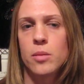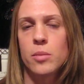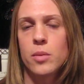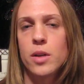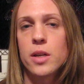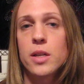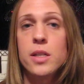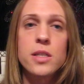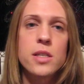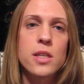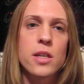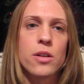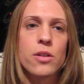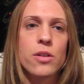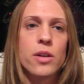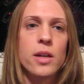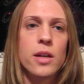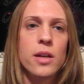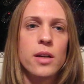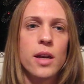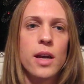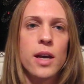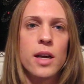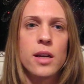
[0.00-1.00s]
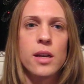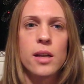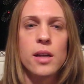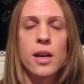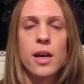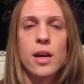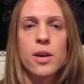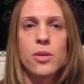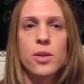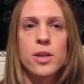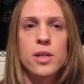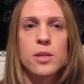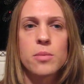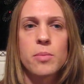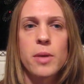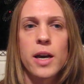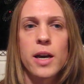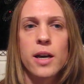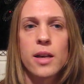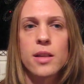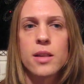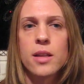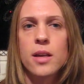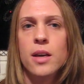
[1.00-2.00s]
considering heading down this
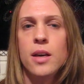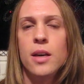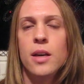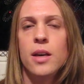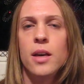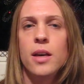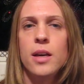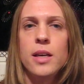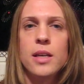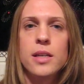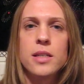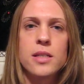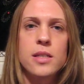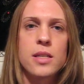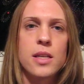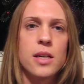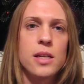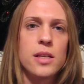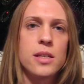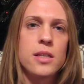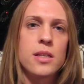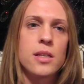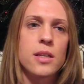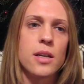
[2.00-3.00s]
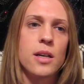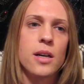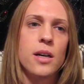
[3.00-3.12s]
path, is that,